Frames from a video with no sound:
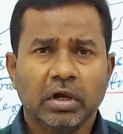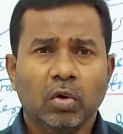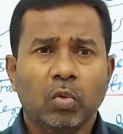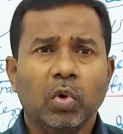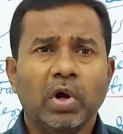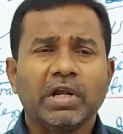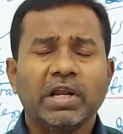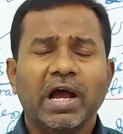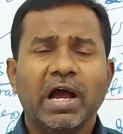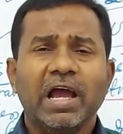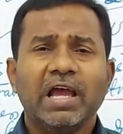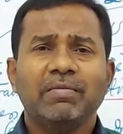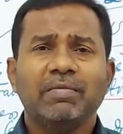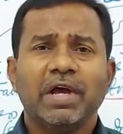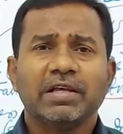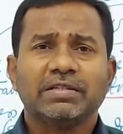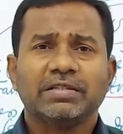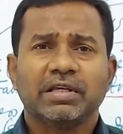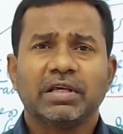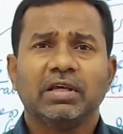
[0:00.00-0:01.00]
What I'm
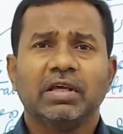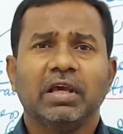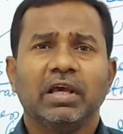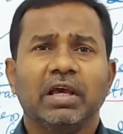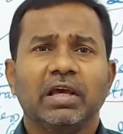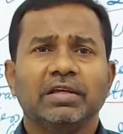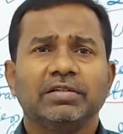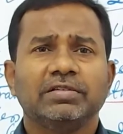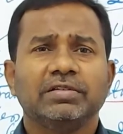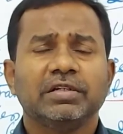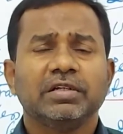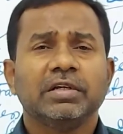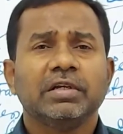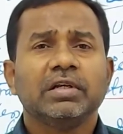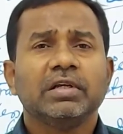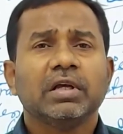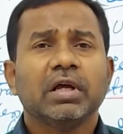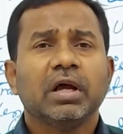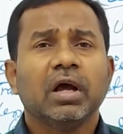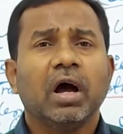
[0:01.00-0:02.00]
asking is,
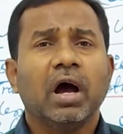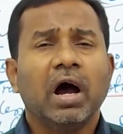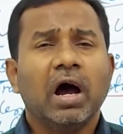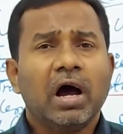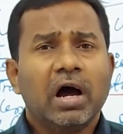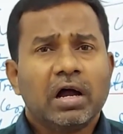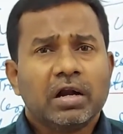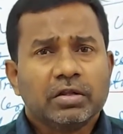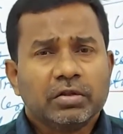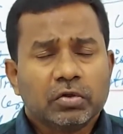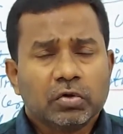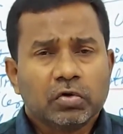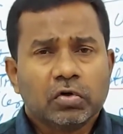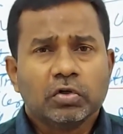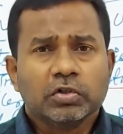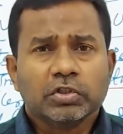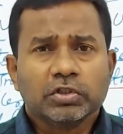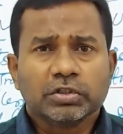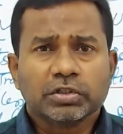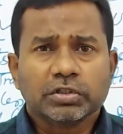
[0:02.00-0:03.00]
are
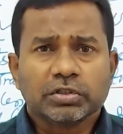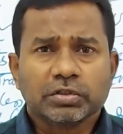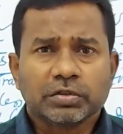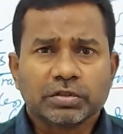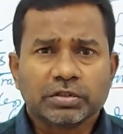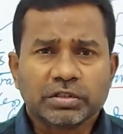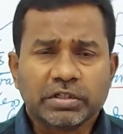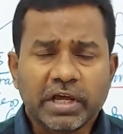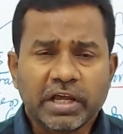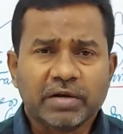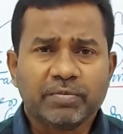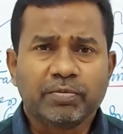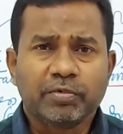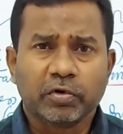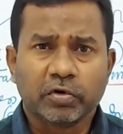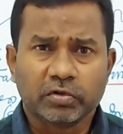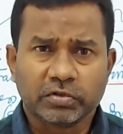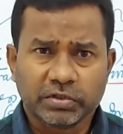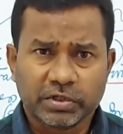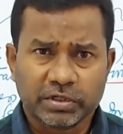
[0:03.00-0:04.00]
those 10
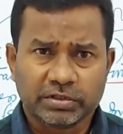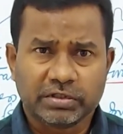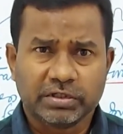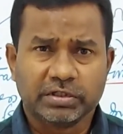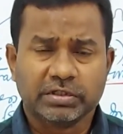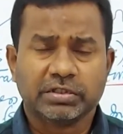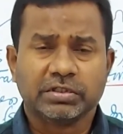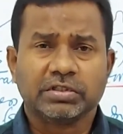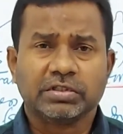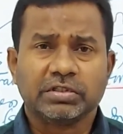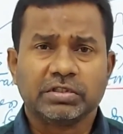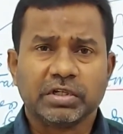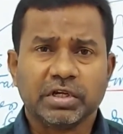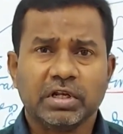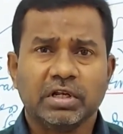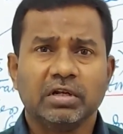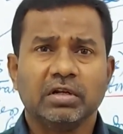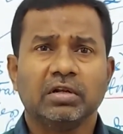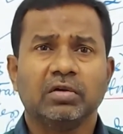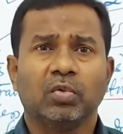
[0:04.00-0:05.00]
processes
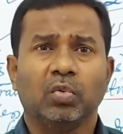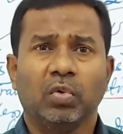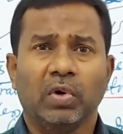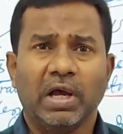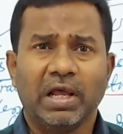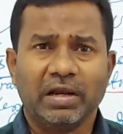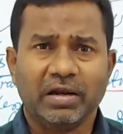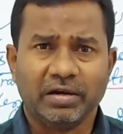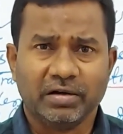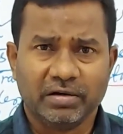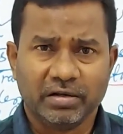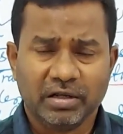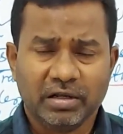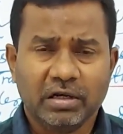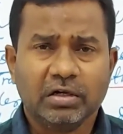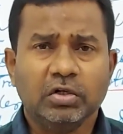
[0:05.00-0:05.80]
still valid?